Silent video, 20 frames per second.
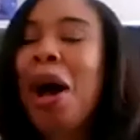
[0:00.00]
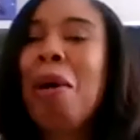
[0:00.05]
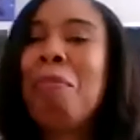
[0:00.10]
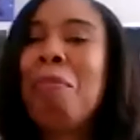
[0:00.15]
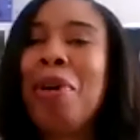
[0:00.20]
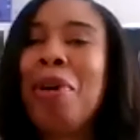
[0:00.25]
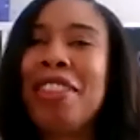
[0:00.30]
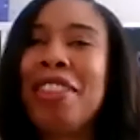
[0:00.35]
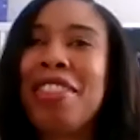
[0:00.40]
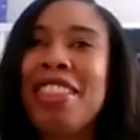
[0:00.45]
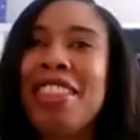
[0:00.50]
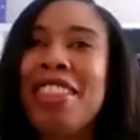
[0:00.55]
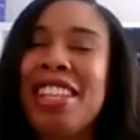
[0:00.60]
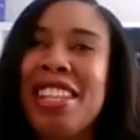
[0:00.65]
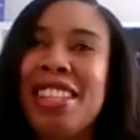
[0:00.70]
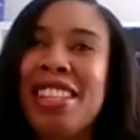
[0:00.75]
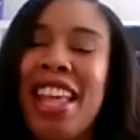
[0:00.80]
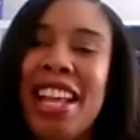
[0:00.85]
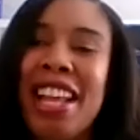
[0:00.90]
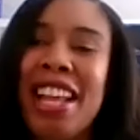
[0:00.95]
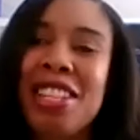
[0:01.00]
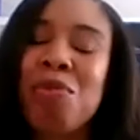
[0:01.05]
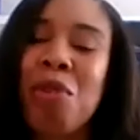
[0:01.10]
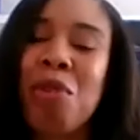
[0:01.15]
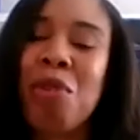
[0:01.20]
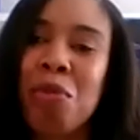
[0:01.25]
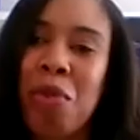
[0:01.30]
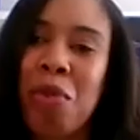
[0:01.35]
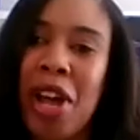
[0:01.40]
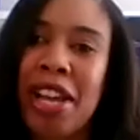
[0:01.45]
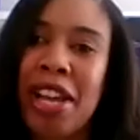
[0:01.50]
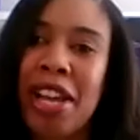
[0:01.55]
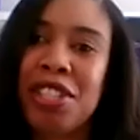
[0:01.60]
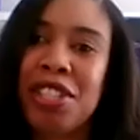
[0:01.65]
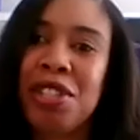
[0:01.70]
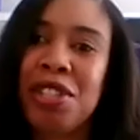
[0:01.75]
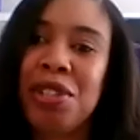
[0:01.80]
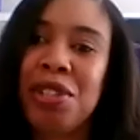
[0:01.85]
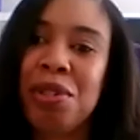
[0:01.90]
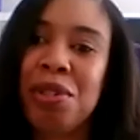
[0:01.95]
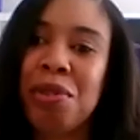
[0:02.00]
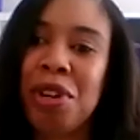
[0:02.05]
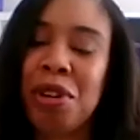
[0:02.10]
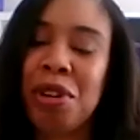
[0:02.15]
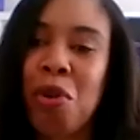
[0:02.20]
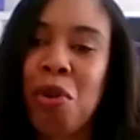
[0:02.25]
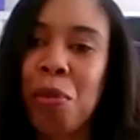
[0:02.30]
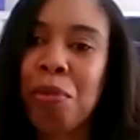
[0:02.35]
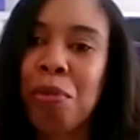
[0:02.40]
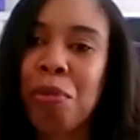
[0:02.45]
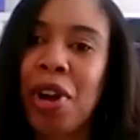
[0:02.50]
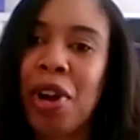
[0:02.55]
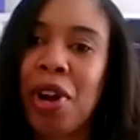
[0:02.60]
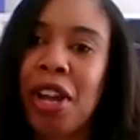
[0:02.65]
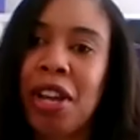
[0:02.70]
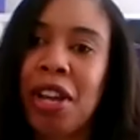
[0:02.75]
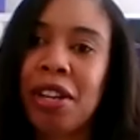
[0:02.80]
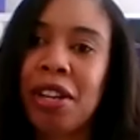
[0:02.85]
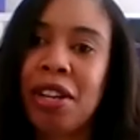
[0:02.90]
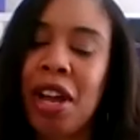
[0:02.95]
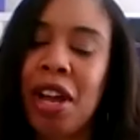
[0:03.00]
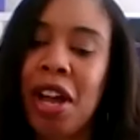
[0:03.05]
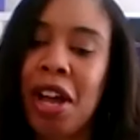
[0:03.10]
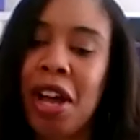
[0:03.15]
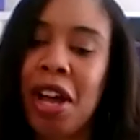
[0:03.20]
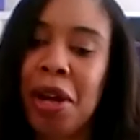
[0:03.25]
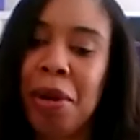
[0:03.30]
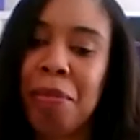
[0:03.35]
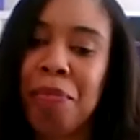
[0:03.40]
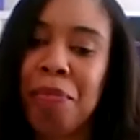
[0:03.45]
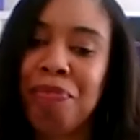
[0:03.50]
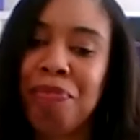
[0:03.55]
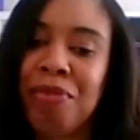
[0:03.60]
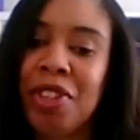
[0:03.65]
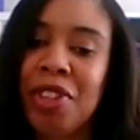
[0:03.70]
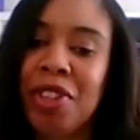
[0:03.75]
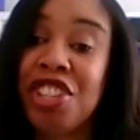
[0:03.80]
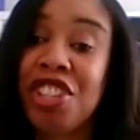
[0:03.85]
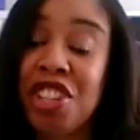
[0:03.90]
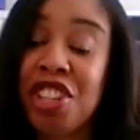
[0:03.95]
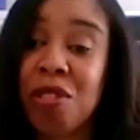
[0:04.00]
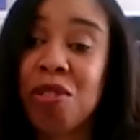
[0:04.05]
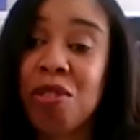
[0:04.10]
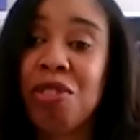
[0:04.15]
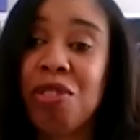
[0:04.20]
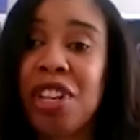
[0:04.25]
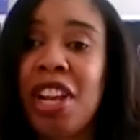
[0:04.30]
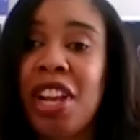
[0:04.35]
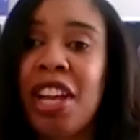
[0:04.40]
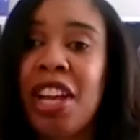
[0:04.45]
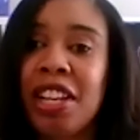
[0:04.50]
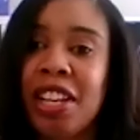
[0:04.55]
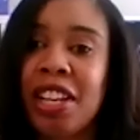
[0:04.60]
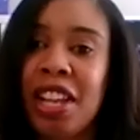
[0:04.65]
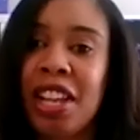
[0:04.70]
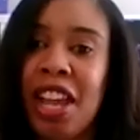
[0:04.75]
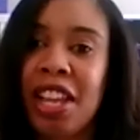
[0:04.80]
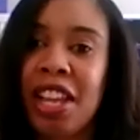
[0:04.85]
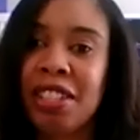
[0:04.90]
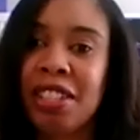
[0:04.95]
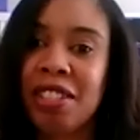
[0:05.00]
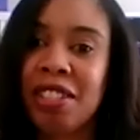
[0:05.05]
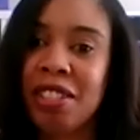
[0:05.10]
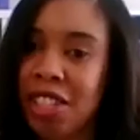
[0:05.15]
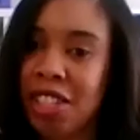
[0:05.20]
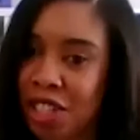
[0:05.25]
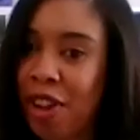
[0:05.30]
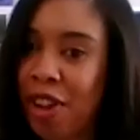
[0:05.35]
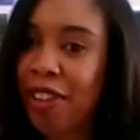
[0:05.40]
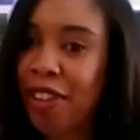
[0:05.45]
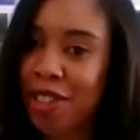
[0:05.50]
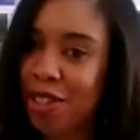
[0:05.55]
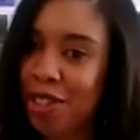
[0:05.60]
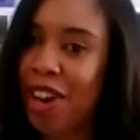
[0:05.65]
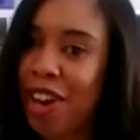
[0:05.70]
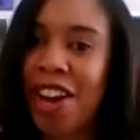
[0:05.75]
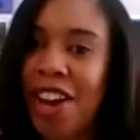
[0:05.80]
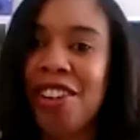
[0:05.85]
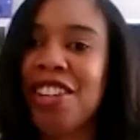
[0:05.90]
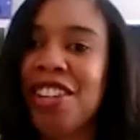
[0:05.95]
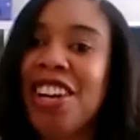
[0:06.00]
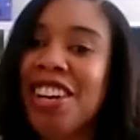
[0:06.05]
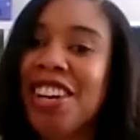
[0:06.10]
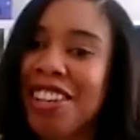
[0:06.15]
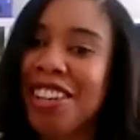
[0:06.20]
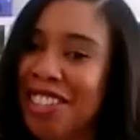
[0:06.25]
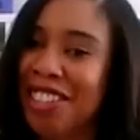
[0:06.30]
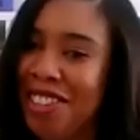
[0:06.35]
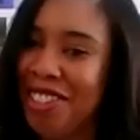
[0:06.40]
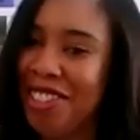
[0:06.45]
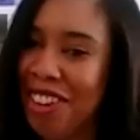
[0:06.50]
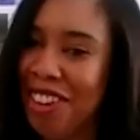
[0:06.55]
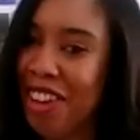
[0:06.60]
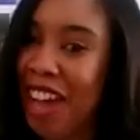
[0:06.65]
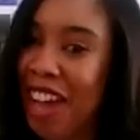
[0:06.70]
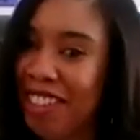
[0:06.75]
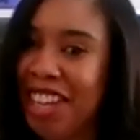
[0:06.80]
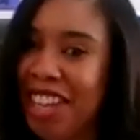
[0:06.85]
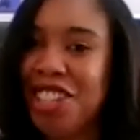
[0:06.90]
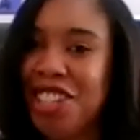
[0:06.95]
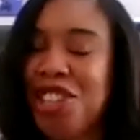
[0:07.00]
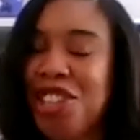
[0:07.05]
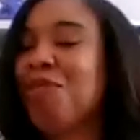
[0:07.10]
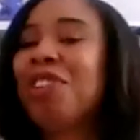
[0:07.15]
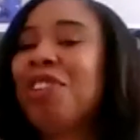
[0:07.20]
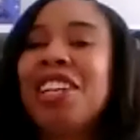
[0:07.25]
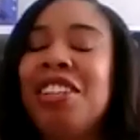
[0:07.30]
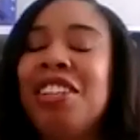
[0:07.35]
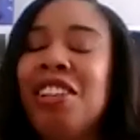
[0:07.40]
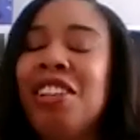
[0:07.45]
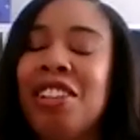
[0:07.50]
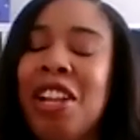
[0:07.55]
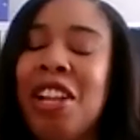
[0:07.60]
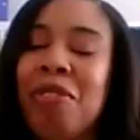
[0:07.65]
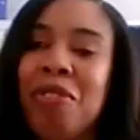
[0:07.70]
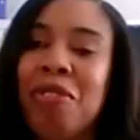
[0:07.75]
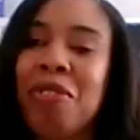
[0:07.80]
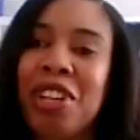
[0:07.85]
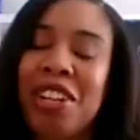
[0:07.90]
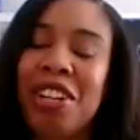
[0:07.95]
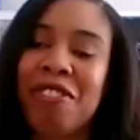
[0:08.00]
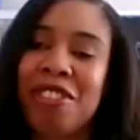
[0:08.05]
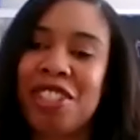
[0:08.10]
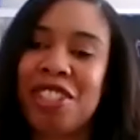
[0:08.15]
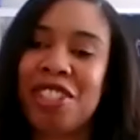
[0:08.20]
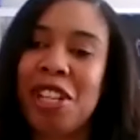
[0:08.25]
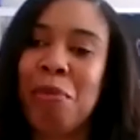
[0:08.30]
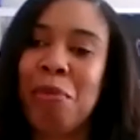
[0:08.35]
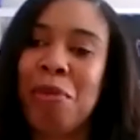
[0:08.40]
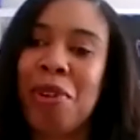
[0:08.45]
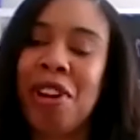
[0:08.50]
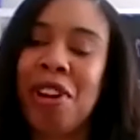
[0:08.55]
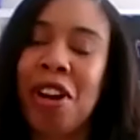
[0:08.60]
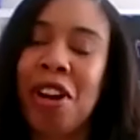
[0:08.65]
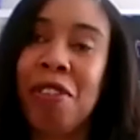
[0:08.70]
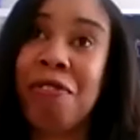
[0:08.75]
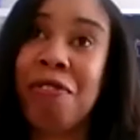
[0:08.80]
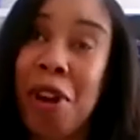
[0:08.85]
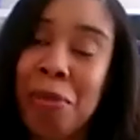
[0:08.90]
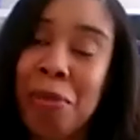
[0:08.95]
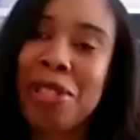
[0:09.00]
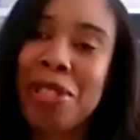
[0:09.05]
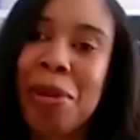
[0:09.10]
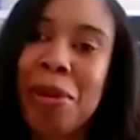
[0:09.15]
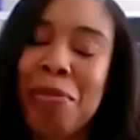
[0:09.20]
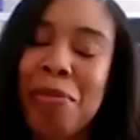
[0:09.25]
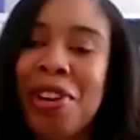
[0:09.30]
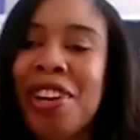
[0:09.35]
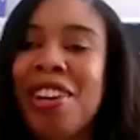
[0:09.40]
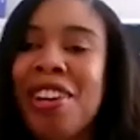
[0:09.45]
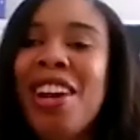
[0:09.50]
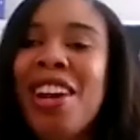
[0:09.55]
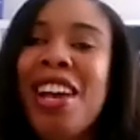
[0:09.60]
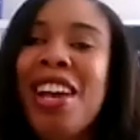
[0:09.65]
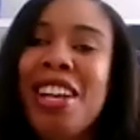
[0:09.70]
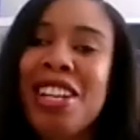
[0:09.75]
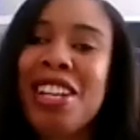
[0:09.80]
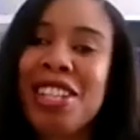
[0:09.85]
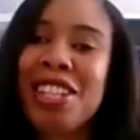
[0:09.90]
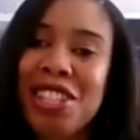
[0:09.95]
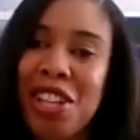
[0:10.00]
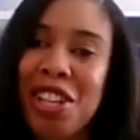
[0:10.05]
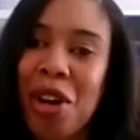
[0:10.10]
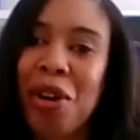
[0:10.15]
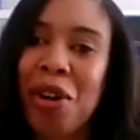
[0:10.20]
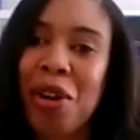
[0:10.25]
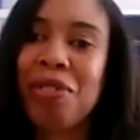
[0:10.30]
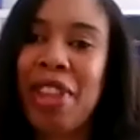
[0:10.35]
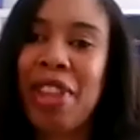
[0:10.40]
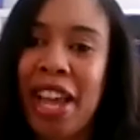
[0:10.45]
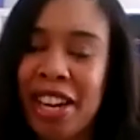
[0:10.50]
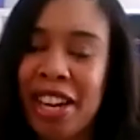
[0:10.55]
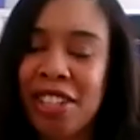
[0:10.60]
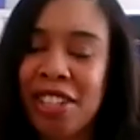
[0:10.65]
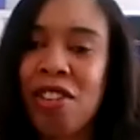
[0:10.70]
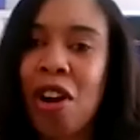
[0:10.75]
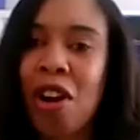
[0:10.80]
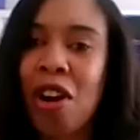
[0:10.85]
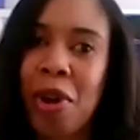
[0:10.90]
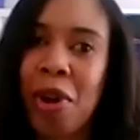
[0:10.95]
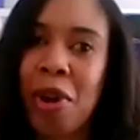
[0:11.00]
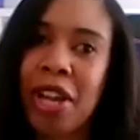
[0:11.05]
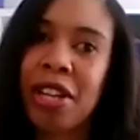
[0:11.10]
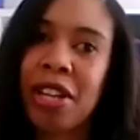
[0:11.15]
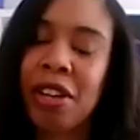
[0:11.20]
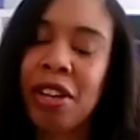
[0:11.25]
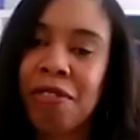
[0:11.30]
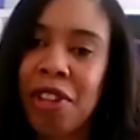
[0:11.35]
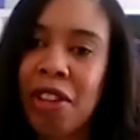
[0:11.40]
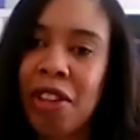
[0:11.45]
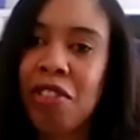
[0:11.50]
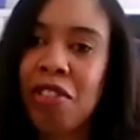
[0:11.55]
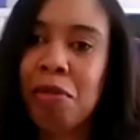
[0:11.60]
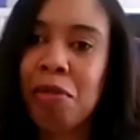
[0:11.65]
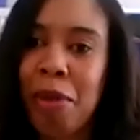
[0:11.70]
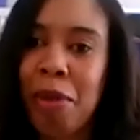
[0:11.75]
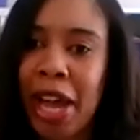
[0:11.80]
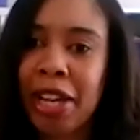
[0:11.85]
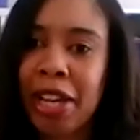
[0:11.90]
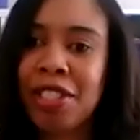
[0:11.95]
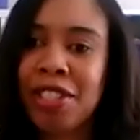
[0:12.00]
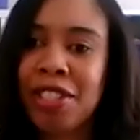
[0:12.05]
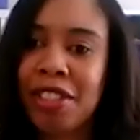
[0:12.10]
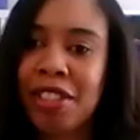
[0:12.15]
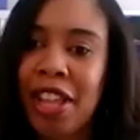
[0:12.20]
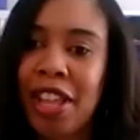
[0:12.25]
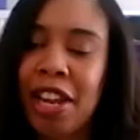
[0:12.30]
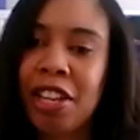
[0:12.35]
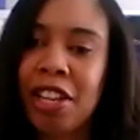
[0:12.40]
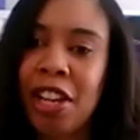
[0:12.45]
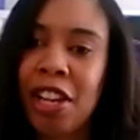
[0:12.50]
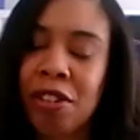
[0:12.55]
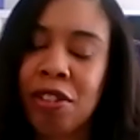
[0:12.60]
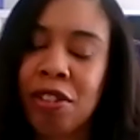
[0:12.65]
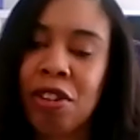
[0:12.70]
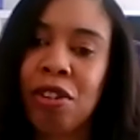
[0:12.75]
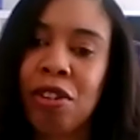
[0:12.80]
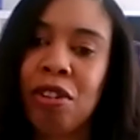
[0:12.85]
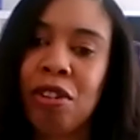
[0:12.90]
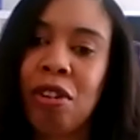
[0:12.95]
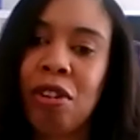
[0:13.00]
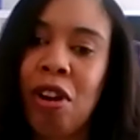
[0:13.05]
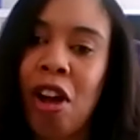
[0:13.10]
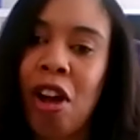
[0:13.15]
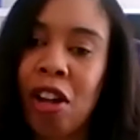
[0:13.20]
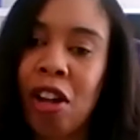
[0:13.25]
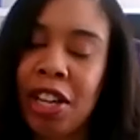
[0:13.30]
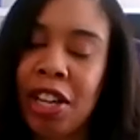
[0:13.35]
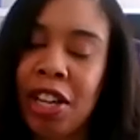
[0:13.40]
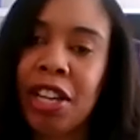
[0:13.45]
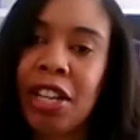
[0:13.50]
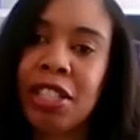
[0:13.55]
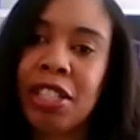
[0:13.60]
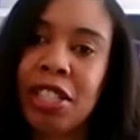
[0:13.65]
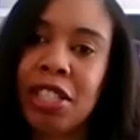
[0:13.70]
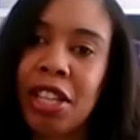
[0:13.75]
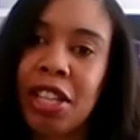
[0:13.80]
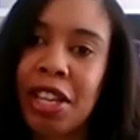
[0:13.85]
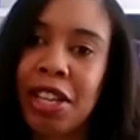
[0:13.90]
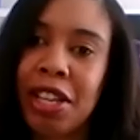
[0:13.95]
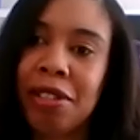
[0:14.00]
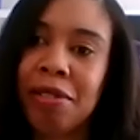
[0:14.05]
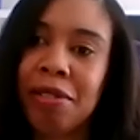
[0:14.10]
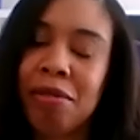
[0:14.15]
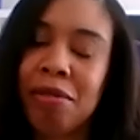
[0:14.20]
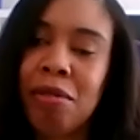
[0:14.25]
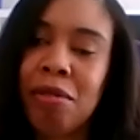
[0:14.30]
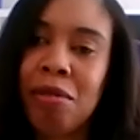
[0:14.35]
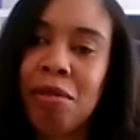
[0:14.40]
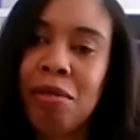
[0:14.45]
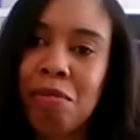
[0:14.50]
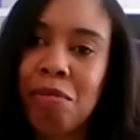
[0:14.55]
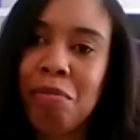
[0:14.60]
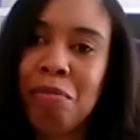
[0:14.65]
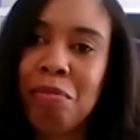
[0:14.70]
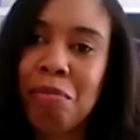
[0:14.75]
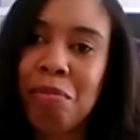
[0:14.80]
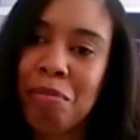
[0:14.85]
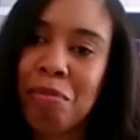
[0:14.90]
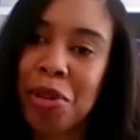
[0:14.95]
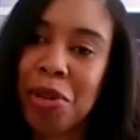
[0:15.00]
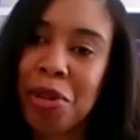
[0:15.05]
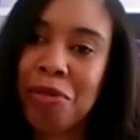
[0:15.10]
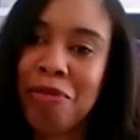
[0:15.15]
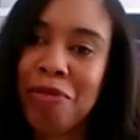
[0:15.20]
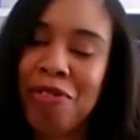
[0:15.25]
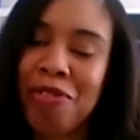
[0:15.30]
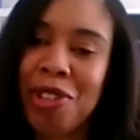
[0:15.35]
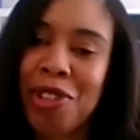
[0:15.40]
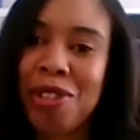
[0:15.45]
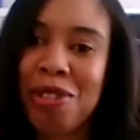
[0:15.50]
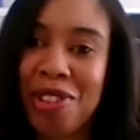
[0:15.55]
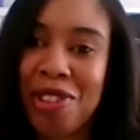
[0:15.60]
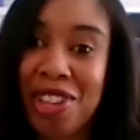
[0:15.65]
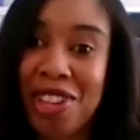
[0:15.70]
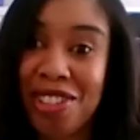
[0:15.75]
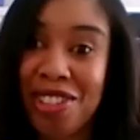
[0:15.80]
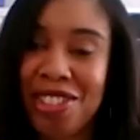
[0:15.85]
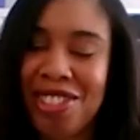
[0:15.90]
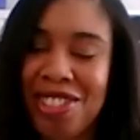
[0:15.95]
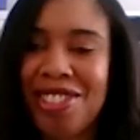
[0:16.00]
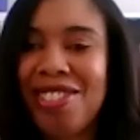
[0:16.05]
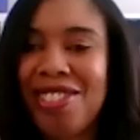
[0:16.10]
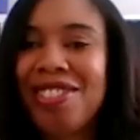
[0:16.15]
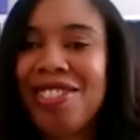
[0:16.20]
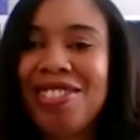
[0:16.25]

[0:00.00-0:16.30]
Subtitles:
But that is one way to incorporate the children, and because you have to start out young, you have to get your love of reading from somewhere. Mm-hmm. So that is our way of giving back to that younger audience and build future readers.